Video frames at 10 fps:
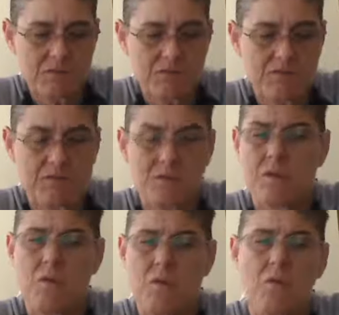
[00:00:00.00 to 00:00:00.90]
which are
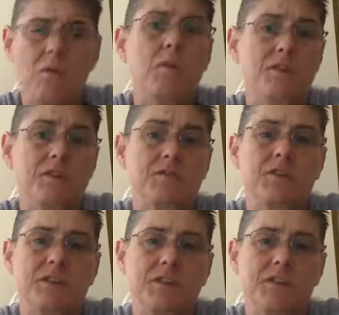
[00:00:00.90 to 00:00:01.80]
a whole bunch of
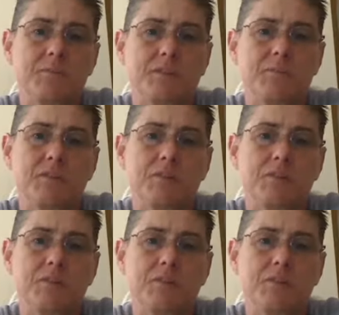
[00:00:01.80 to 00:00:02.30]
questions about